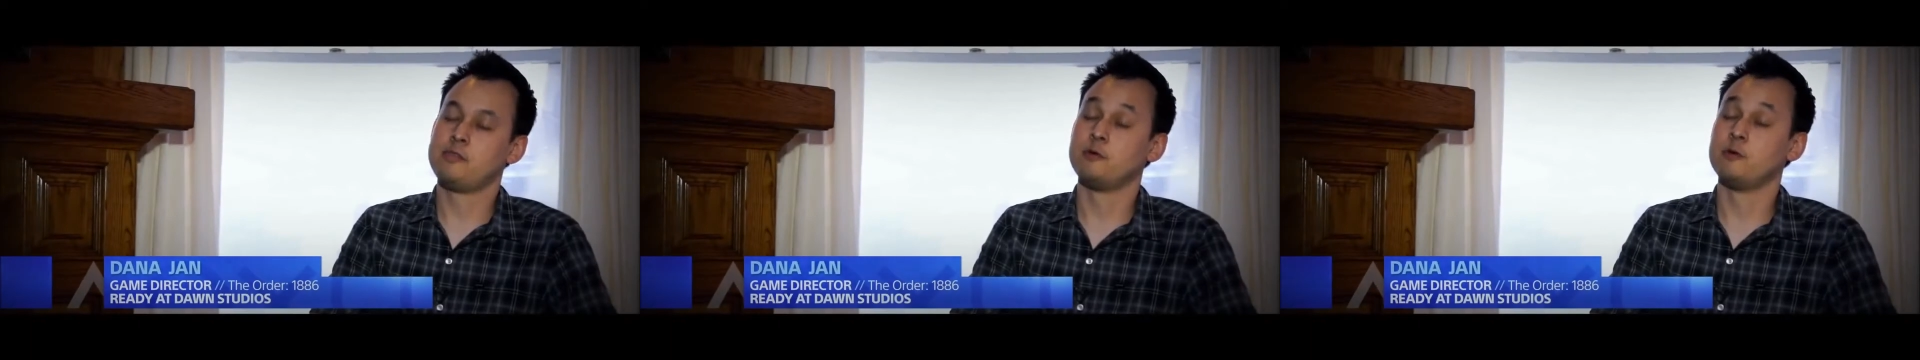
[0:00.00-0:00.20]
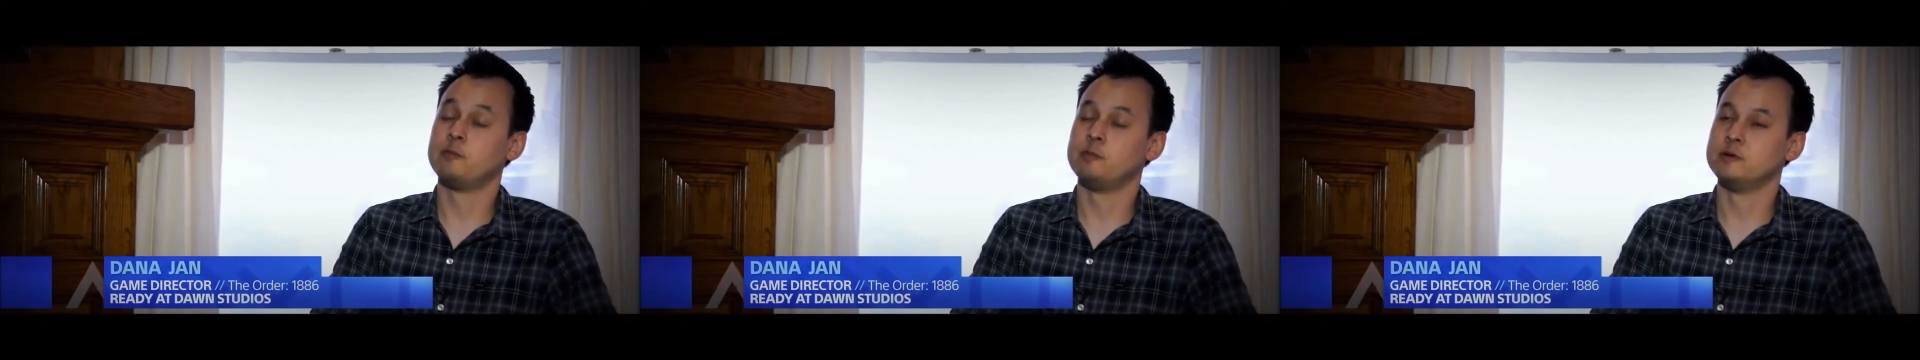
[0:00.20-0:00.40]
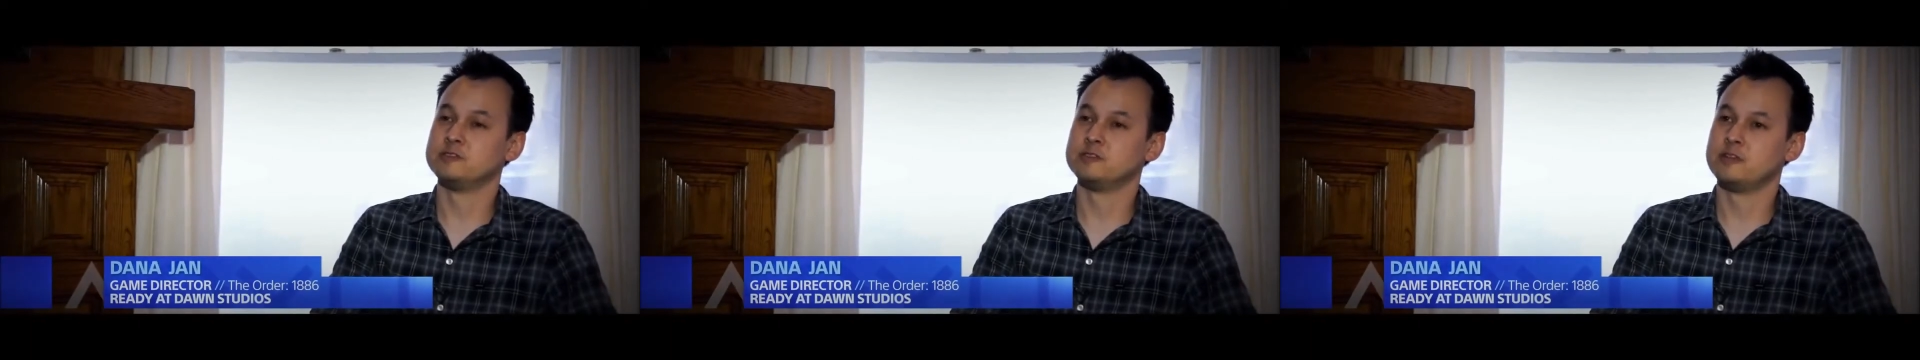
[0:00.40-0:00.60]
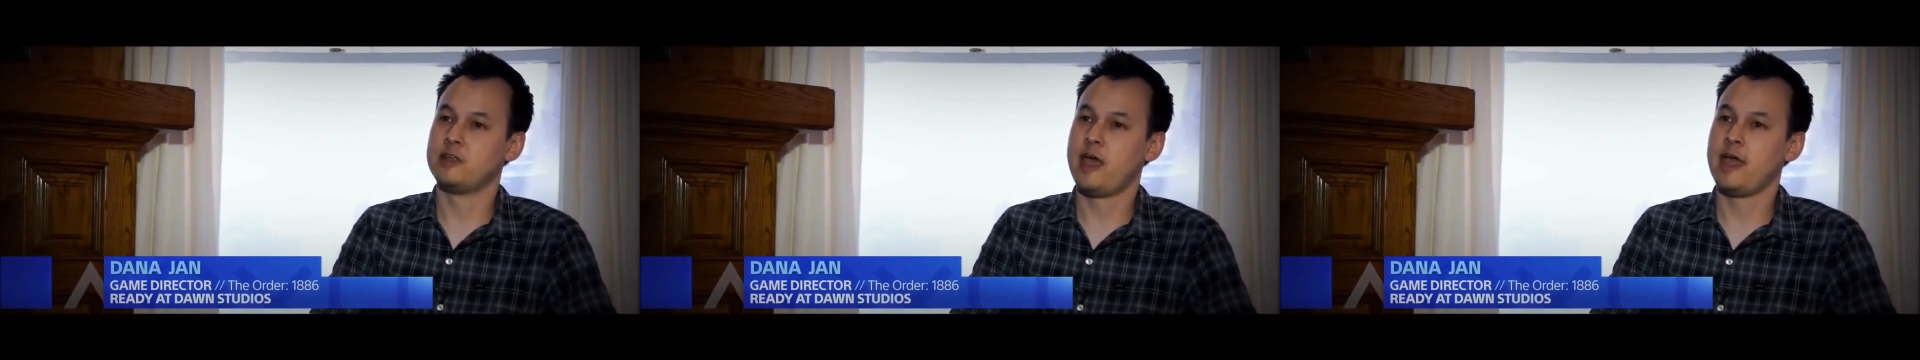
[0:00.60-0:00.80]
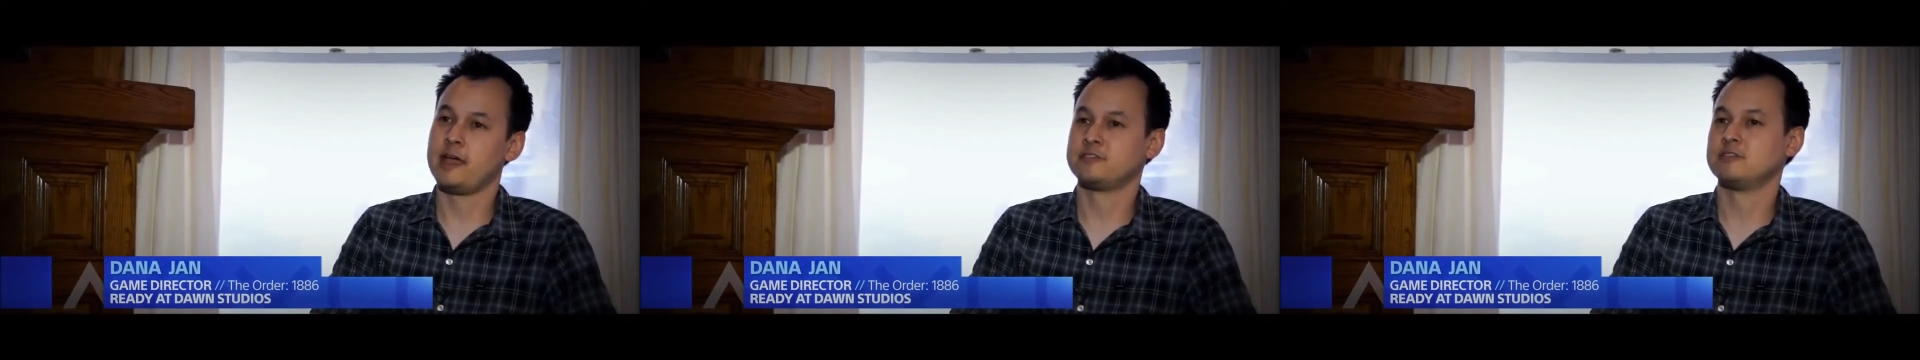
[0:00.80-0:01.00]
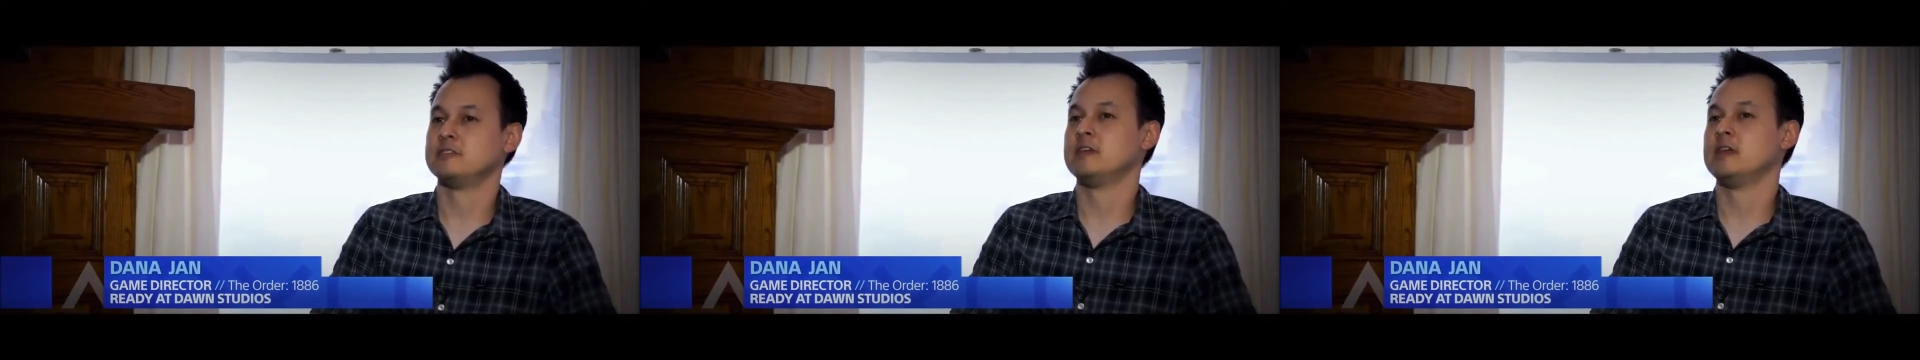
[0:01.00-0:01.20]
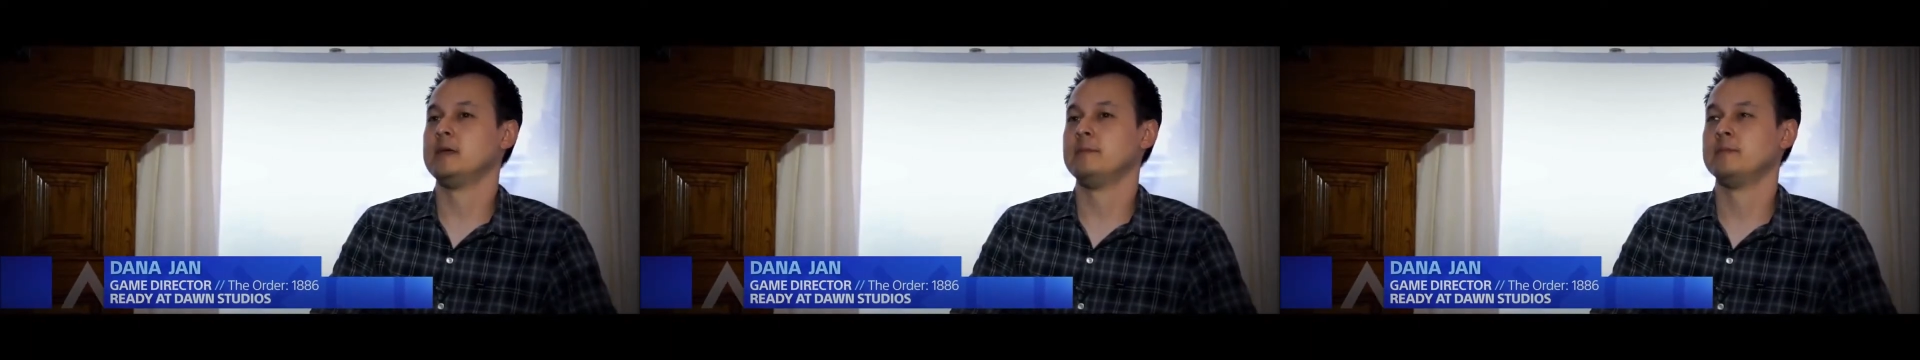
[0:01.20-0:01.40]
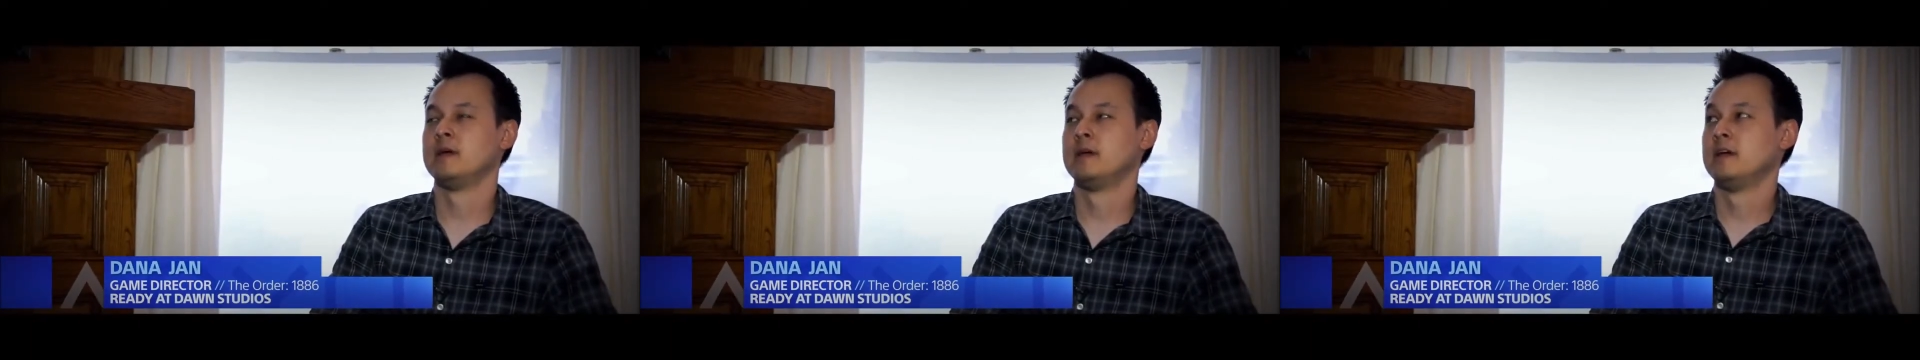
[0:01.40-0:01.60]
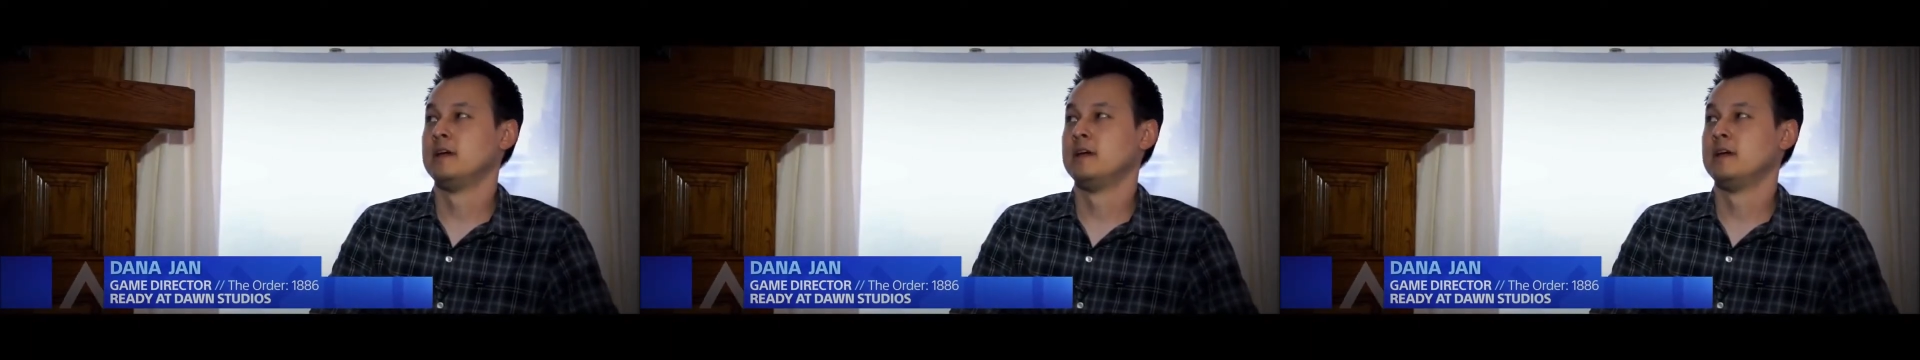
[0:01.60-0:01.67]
third-person action game